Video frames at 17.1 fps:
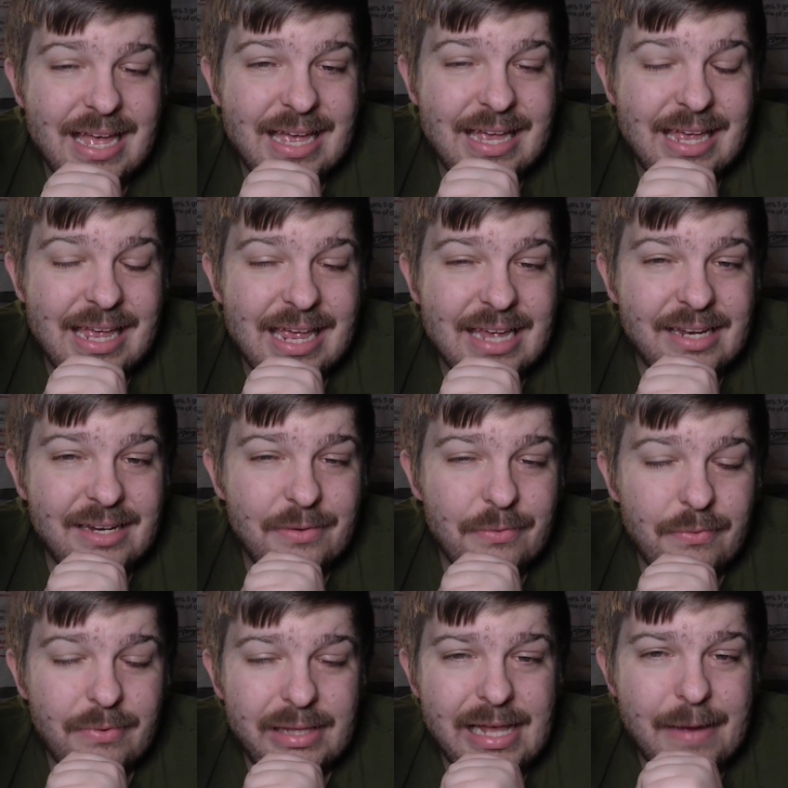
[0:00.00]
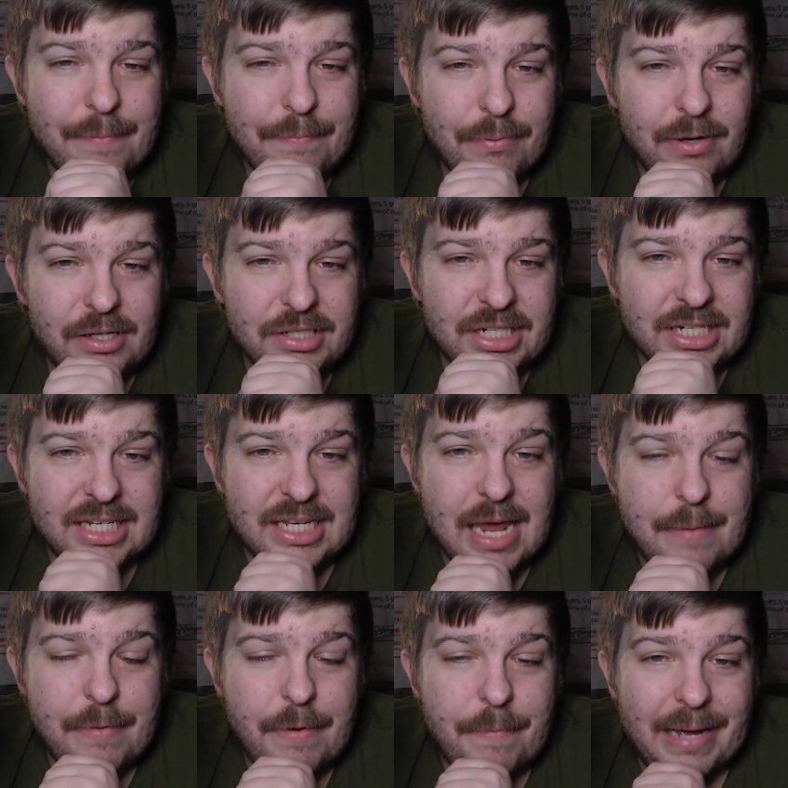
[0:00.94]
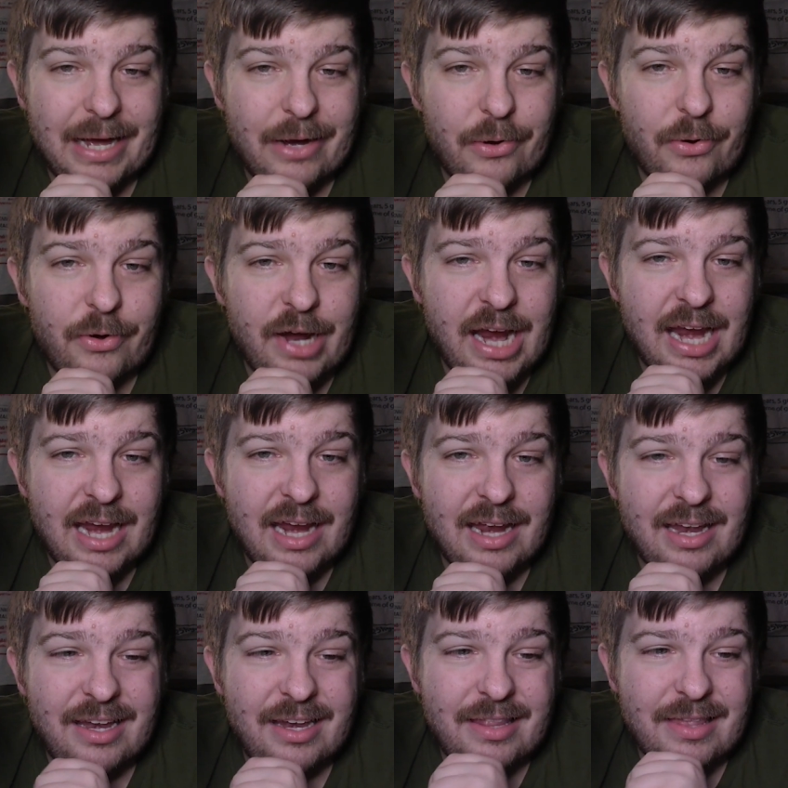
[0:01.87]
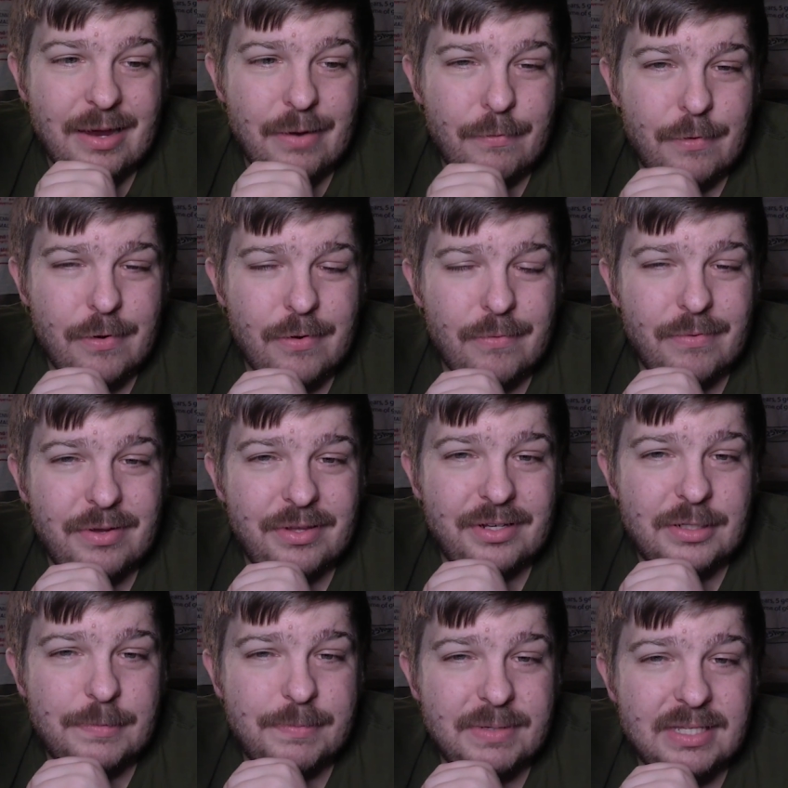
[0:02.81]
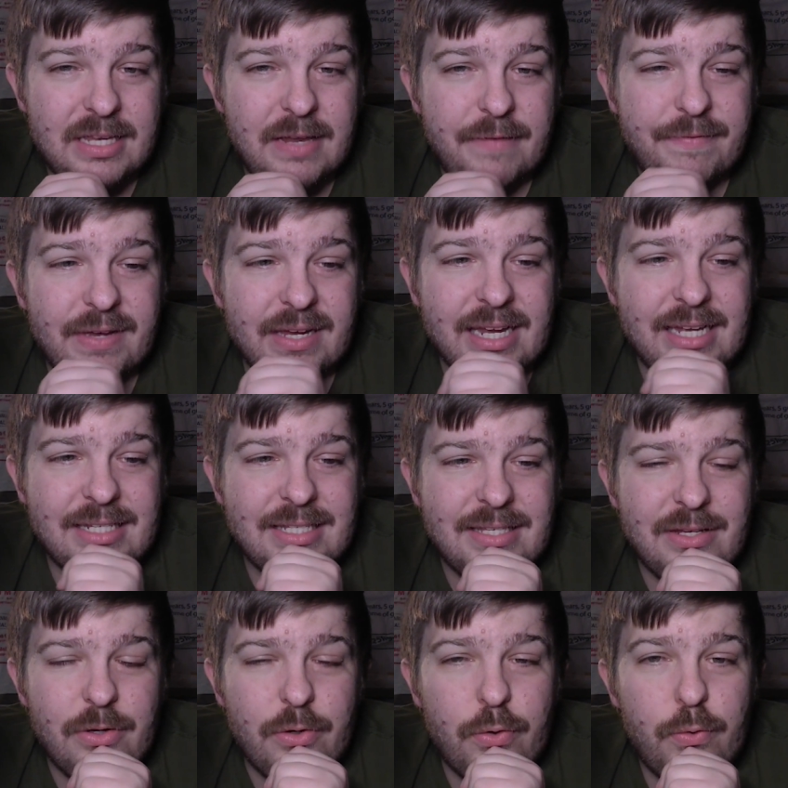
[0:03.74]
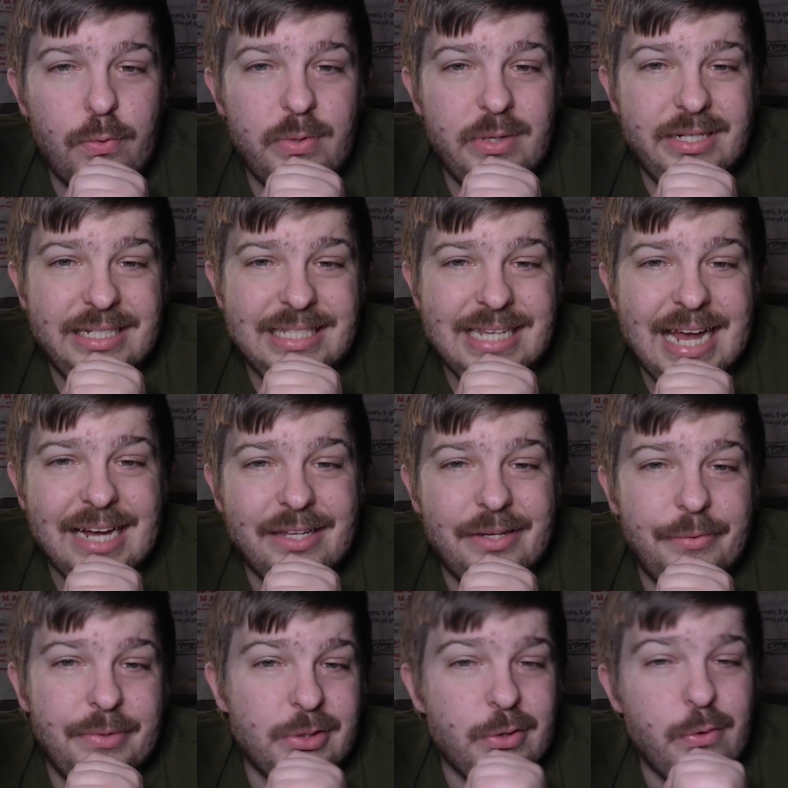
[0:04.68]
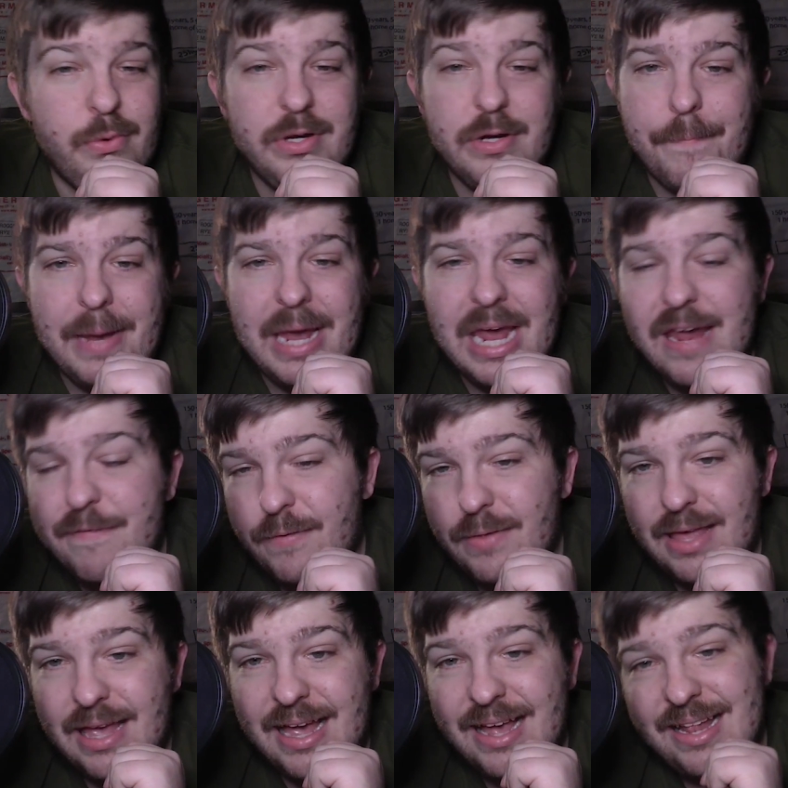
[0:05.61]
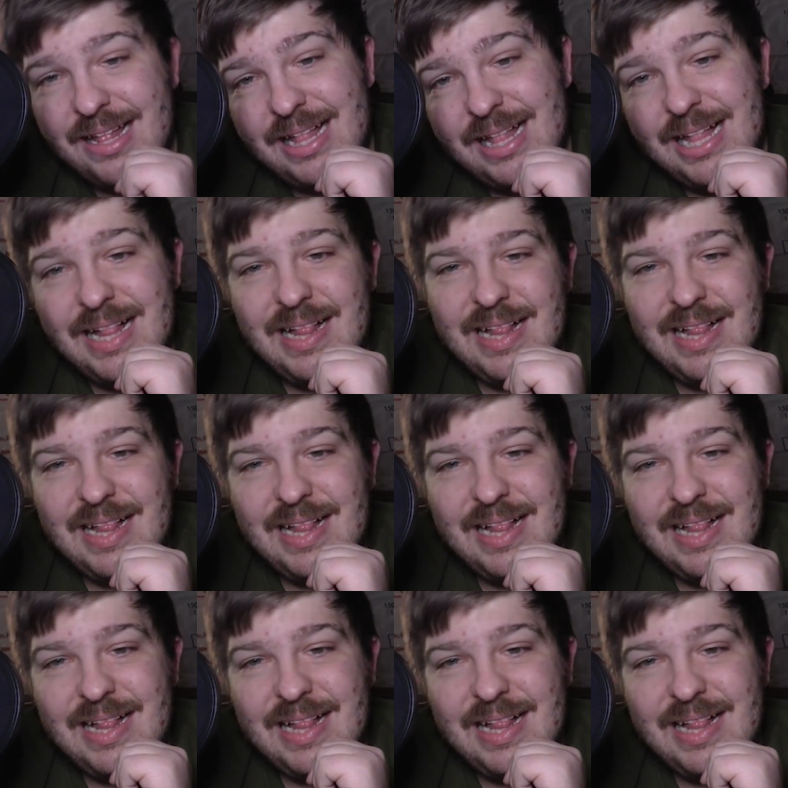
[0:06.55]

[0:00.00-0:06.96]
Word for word: And when that project came about and they weren't really specific as to who exactly was going to pay for that,